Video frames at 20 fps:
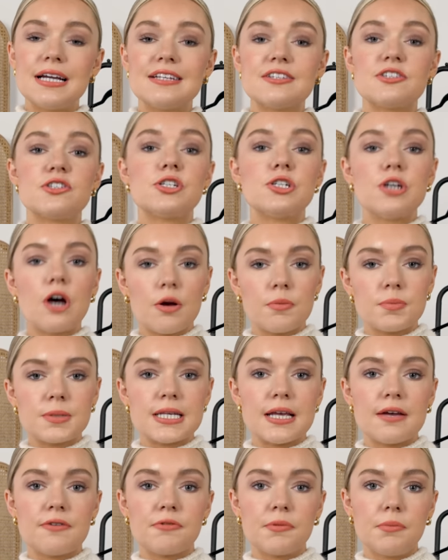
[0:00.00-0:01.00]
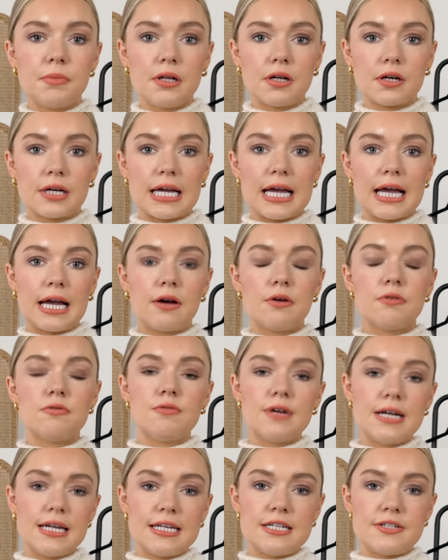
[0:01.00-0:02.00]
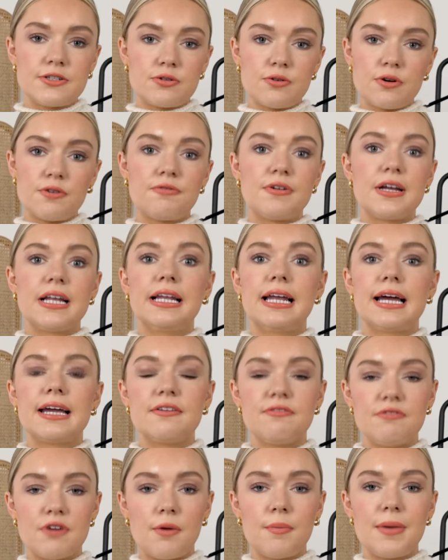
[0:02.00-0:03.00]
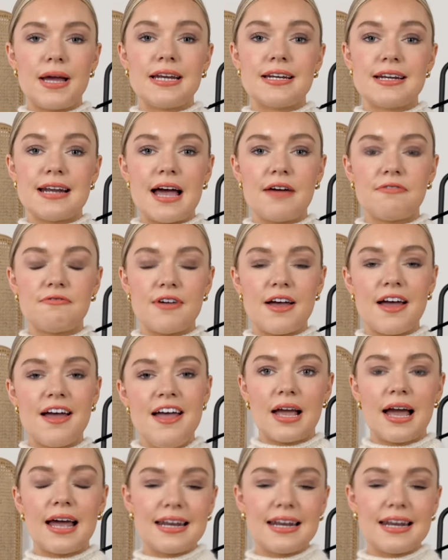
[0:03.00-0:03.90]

it stops it from looking really scruffy, like you've not made an effort,